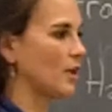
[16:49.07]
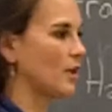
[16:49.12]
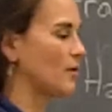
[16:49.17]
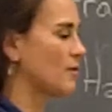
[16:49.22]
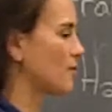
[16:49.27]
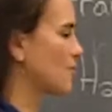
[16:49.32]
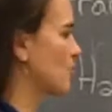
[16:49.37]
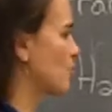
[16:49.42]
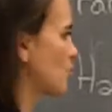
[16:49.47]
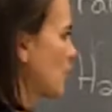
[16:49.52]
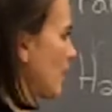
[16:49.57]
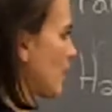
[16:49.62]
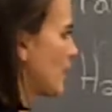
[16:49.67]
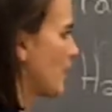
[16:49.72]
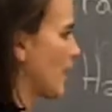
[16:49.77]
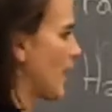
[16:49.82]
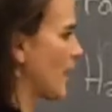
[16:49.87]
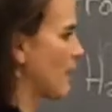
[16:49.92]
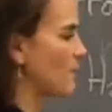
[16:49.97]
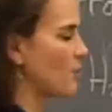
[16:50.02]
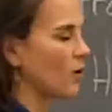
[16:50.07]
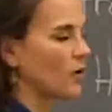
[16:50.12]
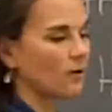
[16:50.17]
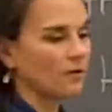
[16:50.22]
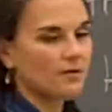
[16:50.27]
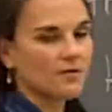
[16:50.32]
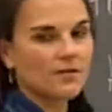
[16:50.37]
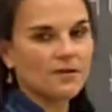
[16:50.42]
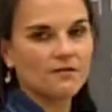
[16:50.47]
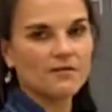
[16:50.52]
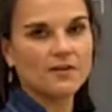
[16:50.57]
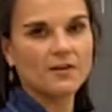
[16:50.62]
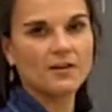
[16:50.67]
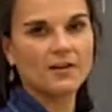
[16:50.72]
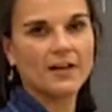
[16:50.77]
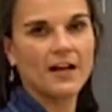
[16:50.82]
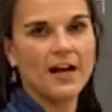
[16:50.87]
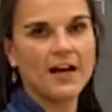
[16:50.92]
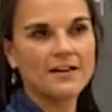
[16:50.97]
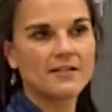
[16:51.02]
going to use straight 9 molar
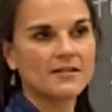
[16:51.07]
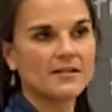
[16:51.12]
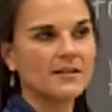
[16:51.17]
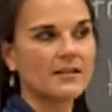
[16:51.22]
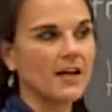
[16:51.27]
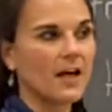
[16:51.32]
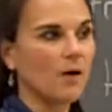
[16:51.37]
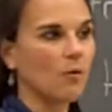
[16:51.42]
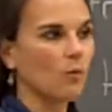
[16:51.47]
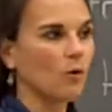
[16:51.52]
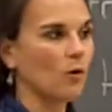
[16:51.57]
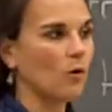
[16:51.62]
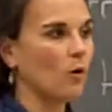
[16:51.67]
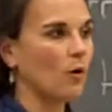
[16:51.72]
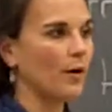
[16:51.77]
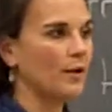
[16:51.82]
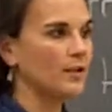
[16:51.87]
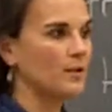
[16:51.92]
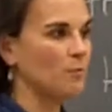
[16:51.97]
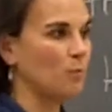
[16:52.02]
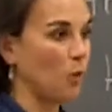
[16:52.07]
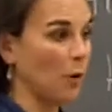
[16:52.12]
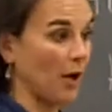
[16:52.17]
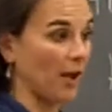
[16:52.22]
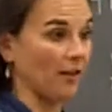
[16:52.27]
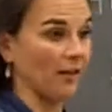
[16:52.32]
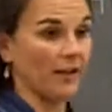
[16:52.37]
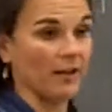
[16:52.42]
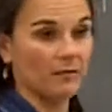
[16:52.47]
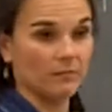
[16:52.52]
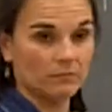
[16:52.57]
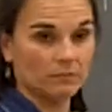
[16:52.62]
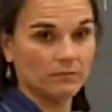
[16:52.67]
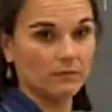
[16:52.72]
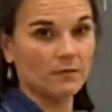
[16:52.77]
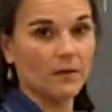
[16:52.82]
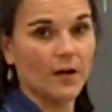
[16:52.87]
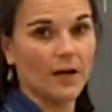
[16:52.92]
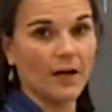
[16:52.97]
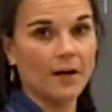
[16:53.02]
sulfuric acid and we're going to boil it,
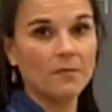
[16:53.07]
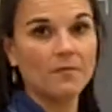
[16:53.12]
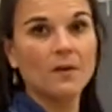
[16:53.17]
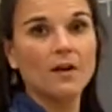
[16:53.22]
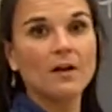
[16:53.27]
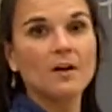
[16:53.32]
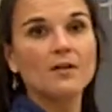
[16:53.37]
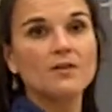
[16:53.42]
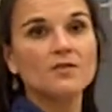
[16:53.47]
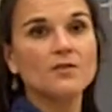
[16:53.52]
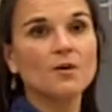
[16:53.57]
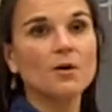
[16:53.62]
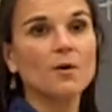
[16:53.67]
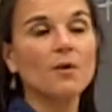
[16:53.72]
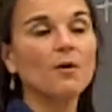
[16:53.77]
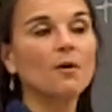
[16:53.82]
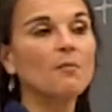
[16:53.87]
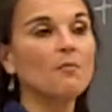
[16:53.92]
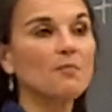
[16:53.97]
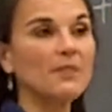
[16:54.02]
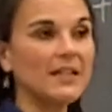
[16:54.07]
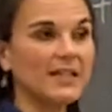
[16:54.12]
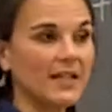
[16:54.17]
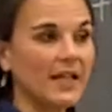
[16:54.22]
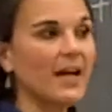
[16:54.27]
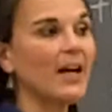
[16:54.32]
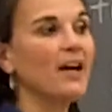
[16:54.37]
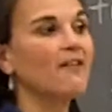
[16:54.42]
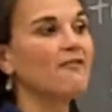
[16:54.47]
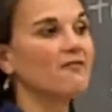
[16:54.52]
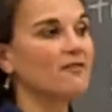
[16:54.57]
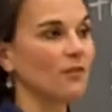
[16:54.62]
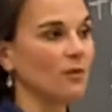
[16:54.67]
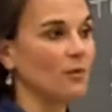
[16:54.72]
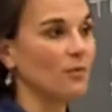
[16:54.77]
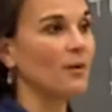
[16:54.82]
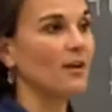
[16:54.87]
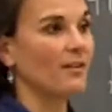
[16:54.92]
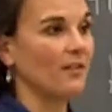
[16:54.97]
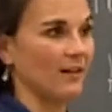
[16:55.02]
okay? So be
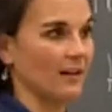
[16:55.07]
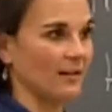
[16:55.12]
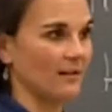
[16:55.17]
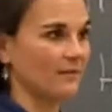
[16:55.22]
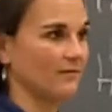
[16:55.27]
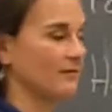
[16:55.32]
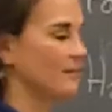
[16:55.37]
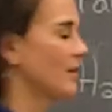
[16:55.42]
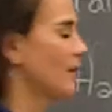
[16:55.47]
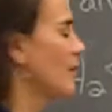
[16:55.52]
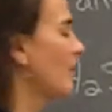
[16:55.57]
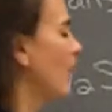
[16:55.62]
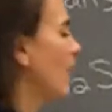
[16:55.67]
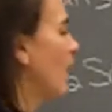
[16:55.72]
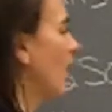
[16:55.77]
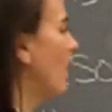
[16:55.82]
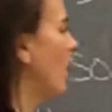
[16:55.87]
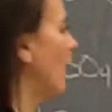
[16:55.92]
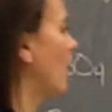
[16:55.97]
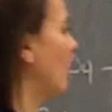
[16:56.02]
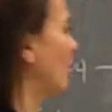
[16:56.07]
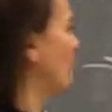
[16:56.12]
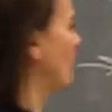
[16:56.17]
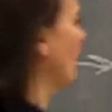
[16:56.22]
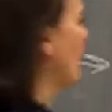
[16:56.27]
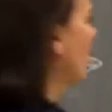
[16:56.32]
careful with it. Um,